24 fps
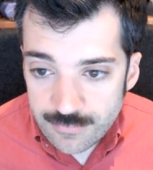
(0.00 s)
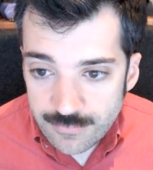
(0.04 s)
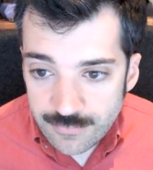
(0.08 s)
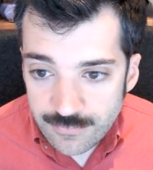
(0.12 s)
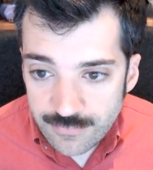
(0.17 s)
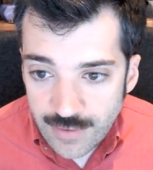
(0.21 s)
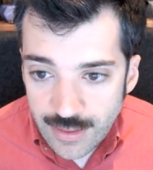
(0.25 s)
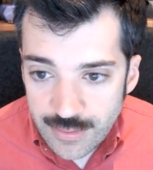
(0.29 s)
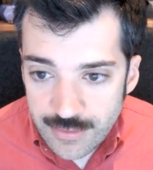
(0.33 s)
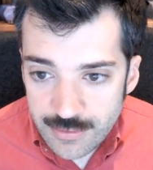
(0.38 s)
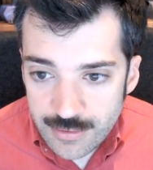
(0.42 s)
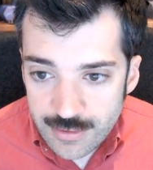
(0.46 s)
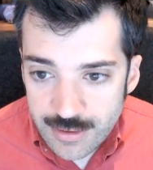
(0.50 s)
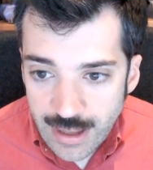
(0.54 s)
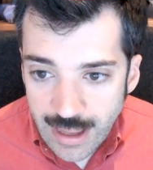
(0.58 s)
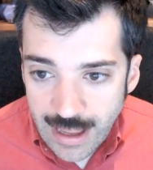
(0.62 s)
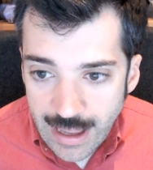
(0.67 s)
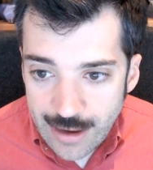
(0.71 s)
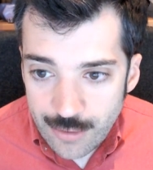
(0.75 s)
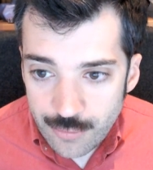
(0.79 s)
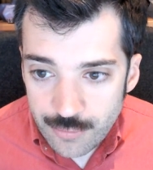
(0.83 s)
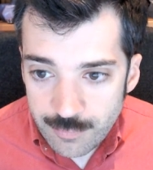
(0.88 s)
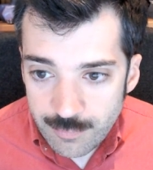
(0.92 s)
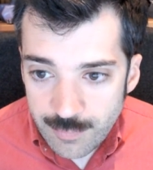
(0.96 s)

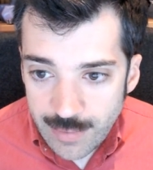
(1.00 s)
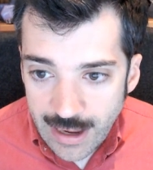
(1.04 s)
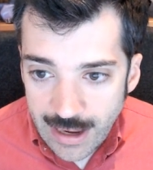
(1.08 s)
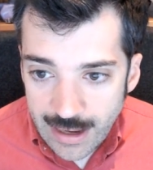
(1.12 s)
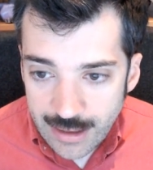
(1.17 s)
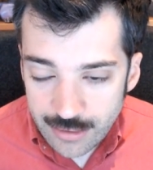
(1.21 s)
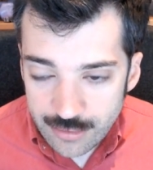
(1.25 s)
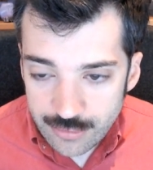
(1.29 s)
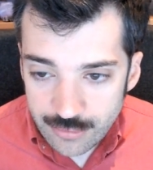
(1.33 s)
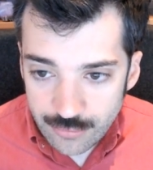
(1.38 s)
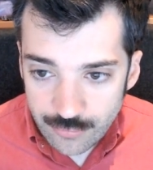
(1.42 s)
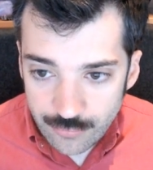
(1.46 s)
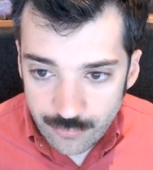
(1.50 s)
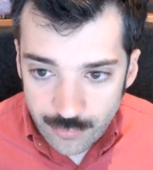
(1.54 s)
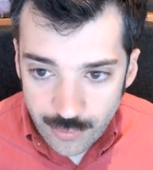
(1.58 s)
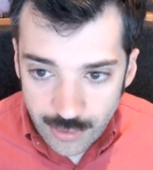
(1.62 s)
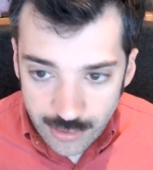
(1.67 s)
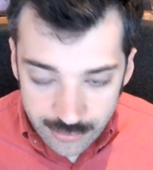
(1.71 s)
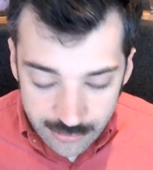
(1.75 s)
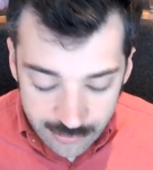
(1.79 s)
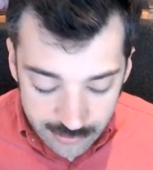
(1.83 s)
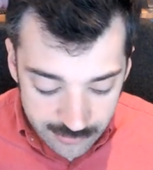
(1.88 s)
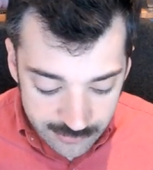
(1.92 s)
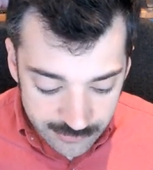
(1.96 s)
Feathered outback
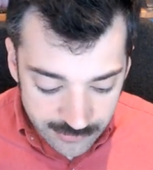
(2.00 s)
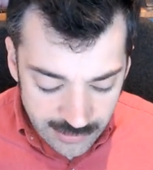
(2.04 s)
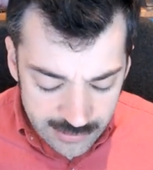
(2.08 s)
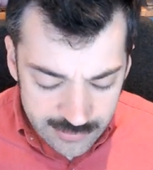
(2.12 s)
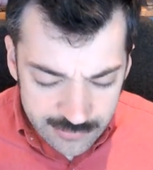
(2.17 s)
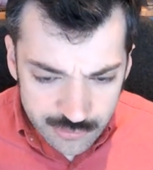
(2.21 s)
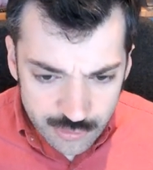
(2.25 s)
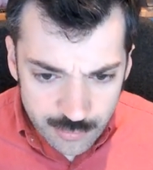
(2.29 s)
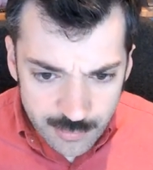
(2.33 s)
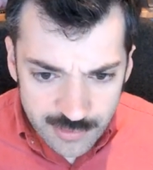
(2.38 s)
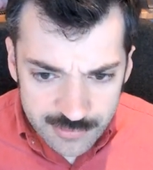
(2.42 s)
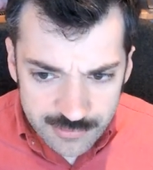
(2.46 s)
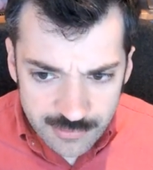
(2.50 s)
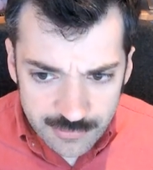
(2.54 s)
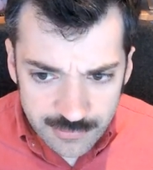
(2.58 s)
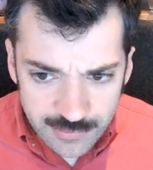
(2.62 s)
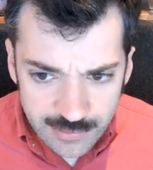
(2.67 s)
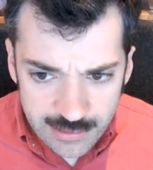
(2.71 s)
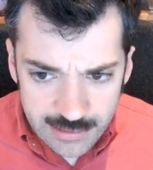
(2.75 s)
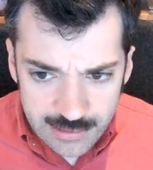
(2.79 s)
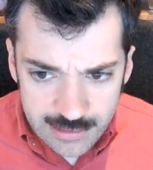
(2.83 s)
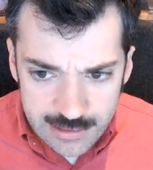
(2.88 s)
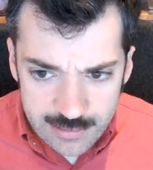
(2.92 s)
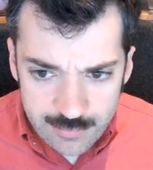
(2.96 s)
runners. I assume this
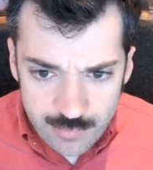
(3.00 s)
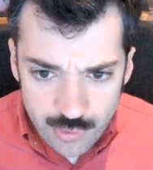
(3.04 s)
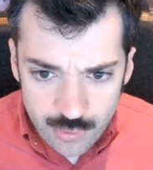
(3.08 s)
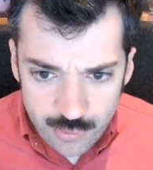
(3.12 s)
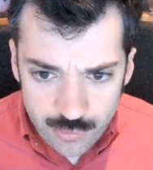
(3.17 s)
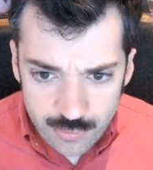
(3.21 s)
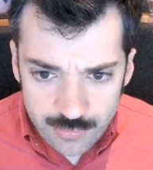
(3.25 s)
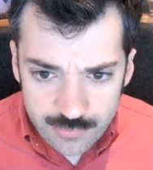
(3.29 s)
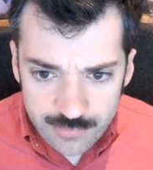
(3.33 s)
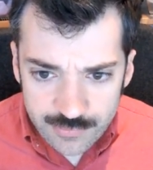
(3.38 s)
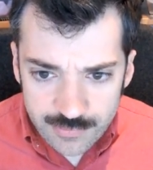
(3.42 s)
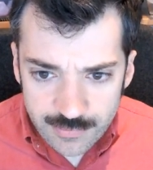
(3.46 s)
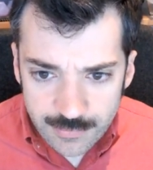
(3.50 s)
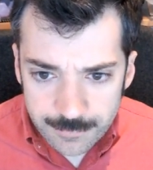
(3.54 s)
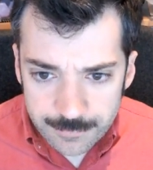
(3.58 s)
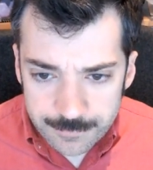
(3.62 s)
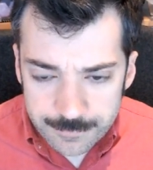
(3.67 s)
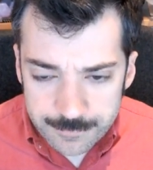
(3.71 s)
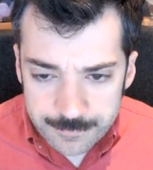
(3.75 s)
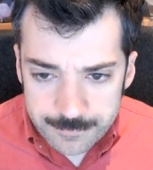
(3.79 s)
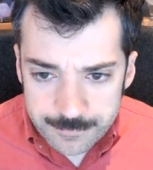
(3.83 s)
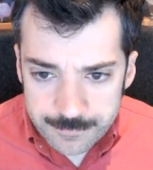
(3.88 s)
is emus.